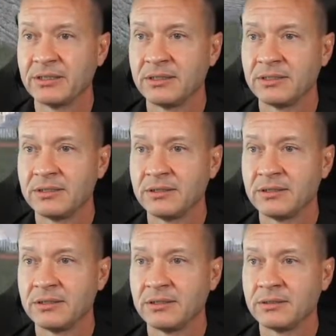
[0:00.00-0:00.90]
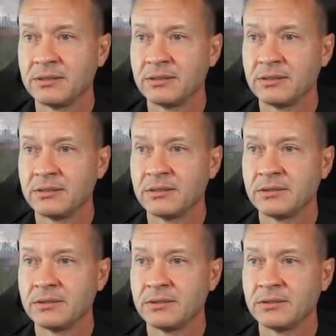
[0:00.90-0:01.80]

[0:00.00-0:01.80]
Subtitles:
Nothing is said.